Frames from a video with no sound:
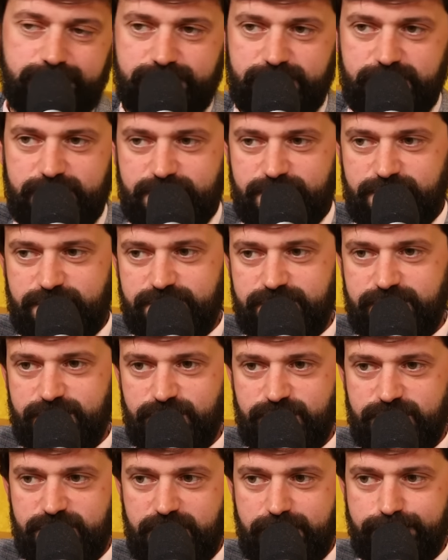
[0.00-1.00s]

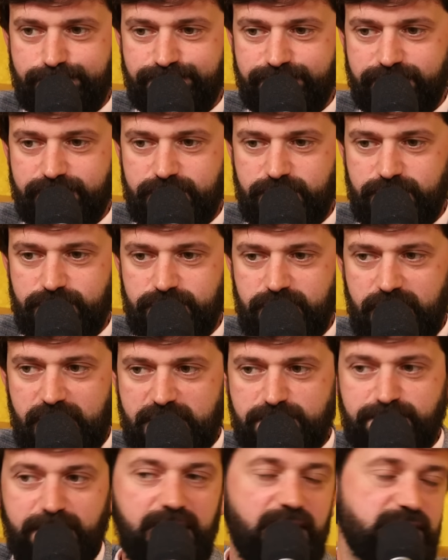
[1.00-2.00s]
Just a
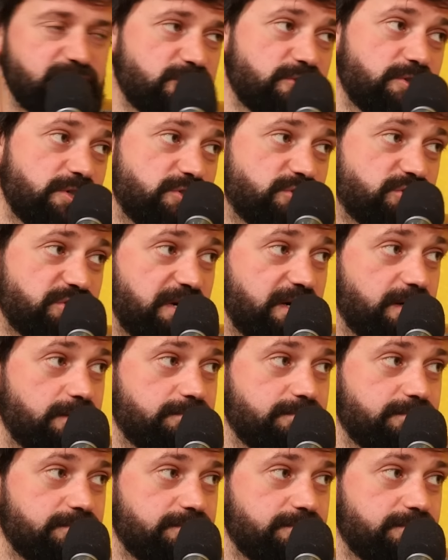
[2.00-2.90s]
bit like Sonny and Shia.